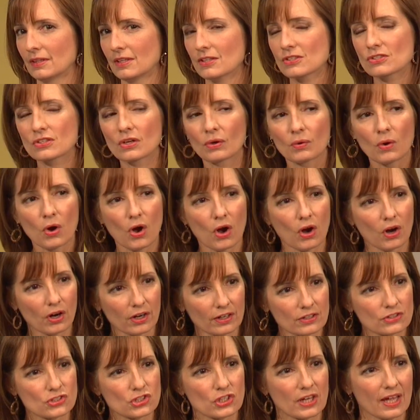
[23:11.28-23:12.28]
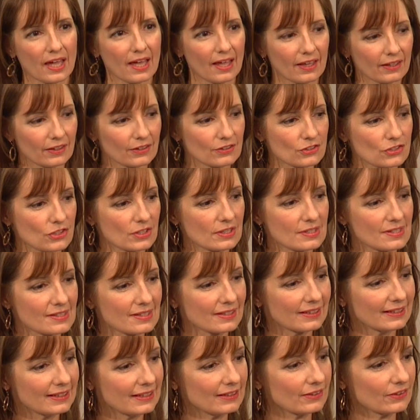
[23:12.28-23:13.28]
So our challenge as
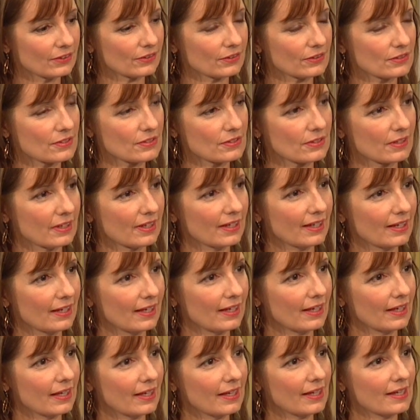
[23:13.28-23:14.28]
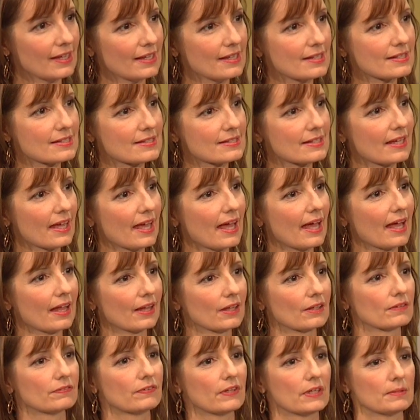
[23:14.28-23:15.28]
leaders is to
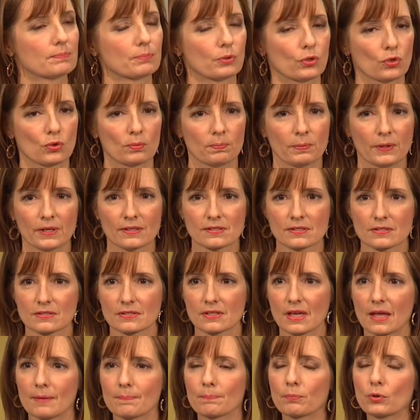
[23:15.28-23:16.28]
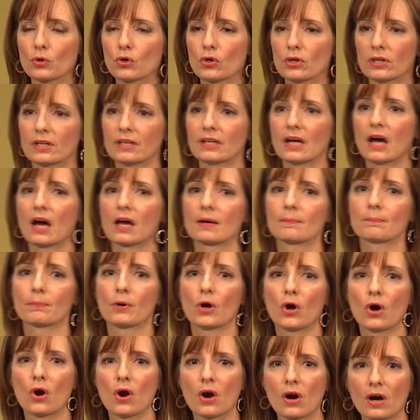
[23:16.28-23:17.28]
elevate purpose and put it on
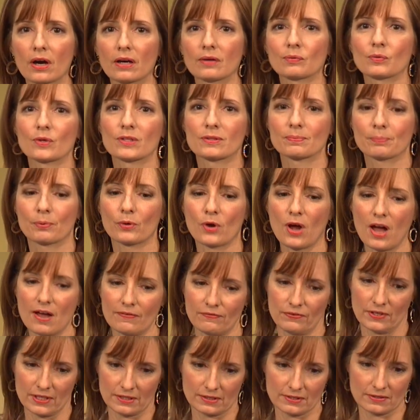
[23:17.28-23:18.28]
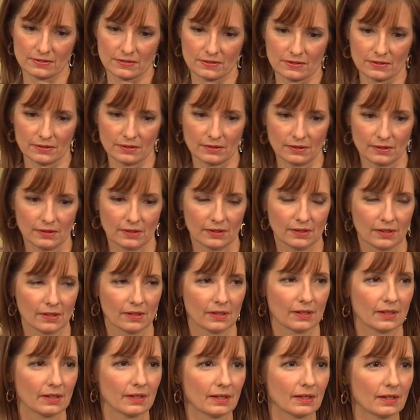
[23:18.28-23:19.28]
par with profits,
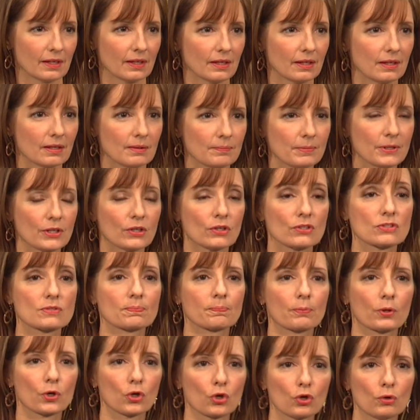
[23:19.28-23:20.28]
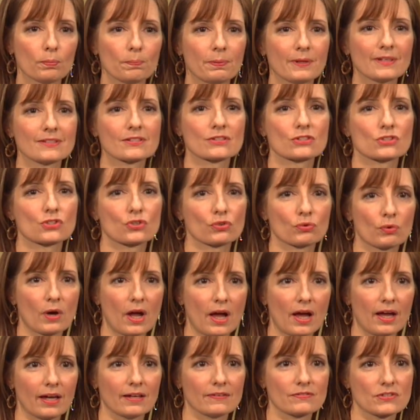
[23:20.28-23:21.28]
because purpose
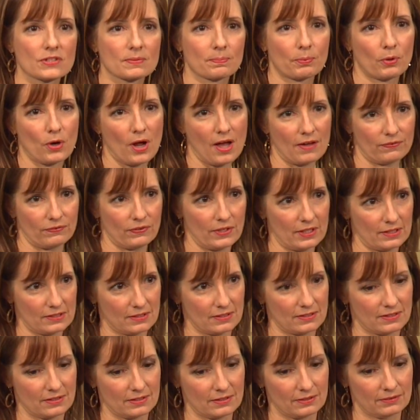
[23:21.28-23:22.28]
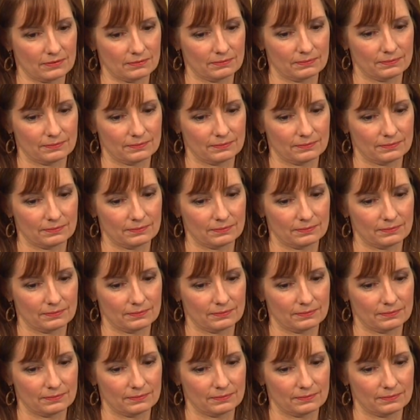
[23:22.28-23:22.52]
drives profits.